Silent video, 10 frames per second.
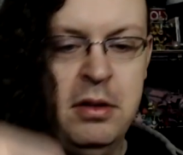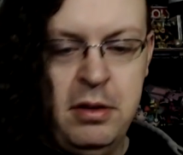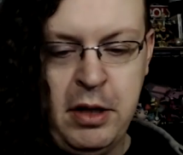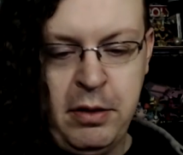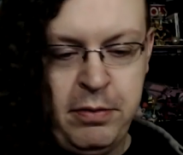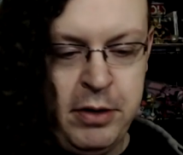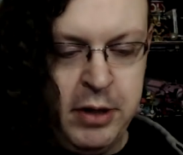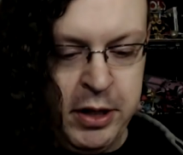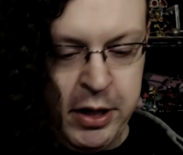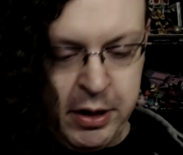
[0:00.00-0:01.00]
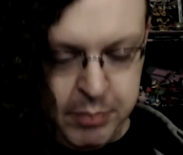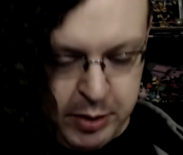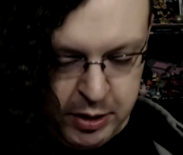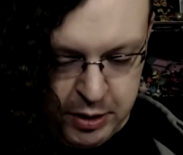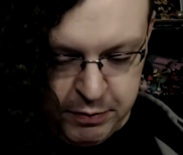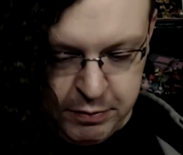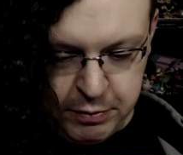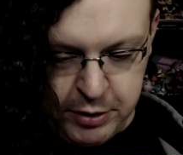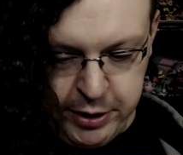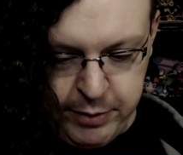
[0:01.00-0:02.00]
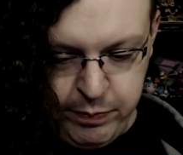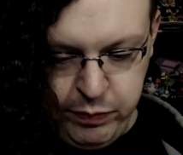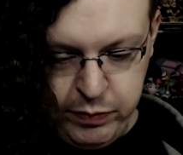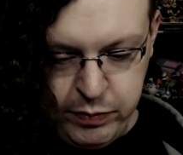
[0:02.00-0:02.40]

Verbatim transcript: That'll fit an 8.5 by 11 frame.